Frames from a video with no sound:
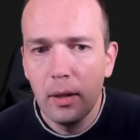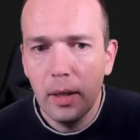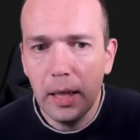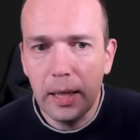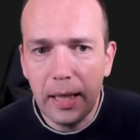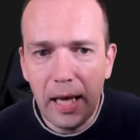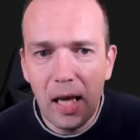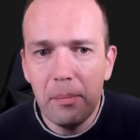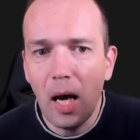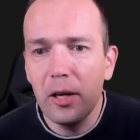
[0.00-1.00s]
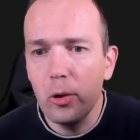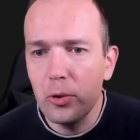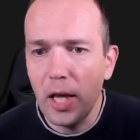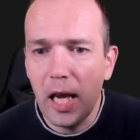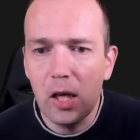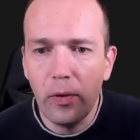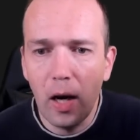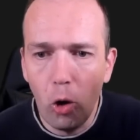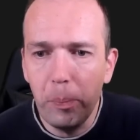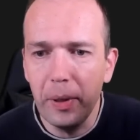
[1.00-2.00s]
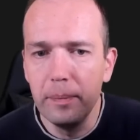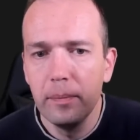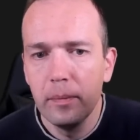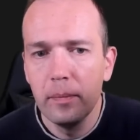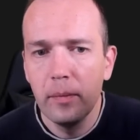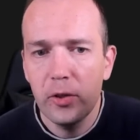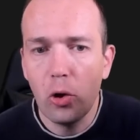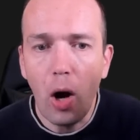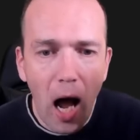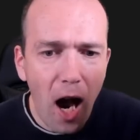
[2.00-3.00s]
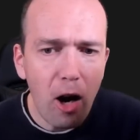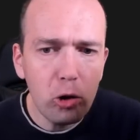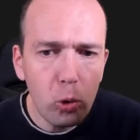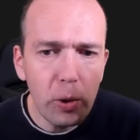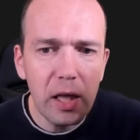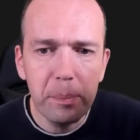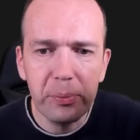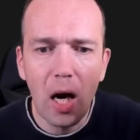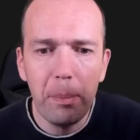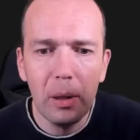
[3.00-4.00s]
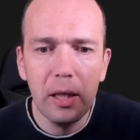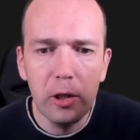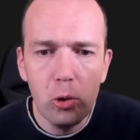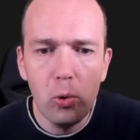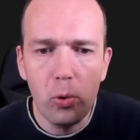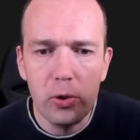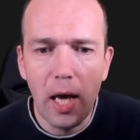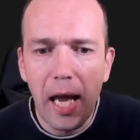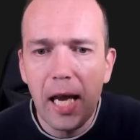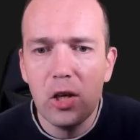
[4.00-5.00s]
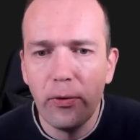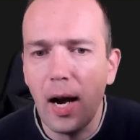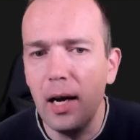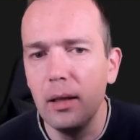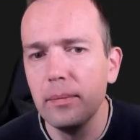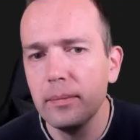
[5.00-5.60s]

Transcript: in the game and use the h-file open. So how do we properly use the h-file?